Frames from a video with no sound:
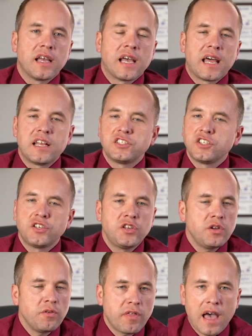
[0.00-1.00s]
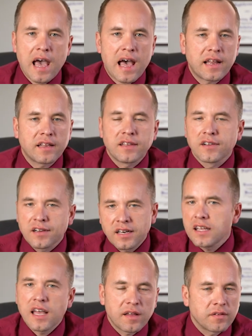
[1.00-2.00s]
And as you do that, you're
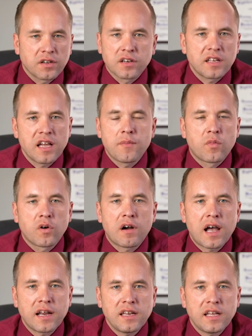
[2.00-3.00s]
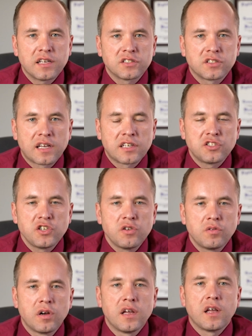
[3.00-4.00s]
going to get more ideas. As
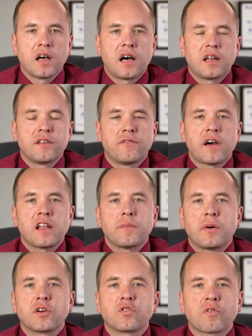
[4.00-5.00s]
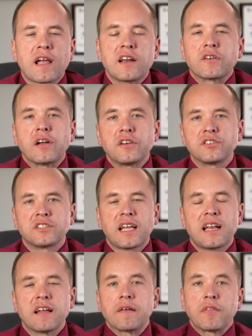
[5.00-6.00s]
you develop a greater
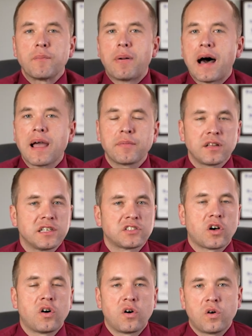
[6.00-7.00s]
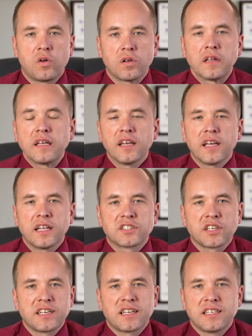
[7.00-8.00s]
understanding of the Bible as a whole, it's
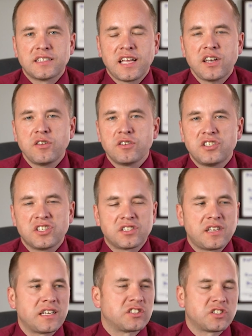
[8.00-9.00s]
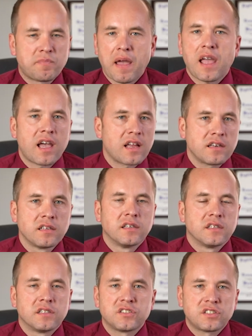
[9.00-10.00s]
going to continue to just expand
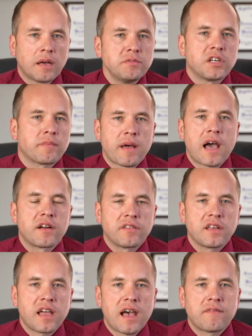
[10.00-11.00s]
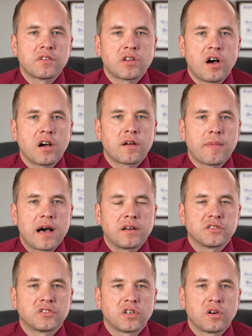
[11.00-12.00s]
subject matter that you have to talk
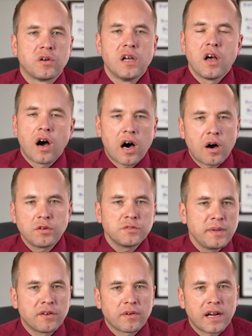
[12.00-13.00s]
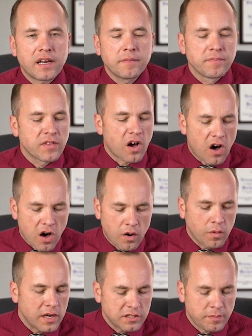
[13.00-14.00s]
about. So always be reading,
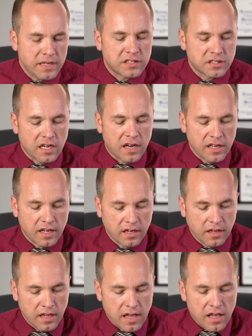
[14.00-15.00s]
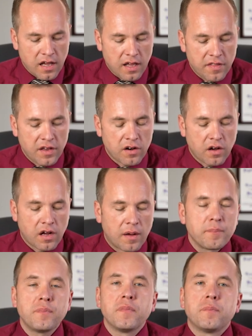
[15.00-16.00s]
always be studying, and then
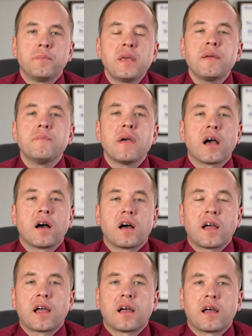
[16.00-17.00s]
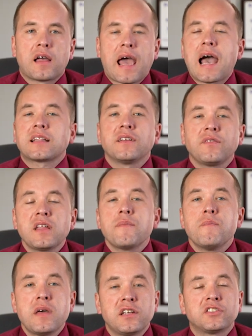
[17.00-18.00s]
be actively
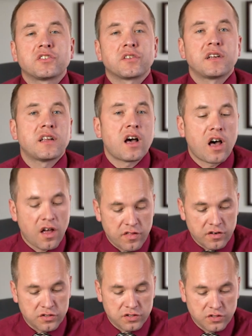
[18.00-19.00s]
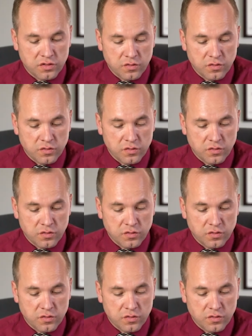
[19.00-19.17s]
ministering to others.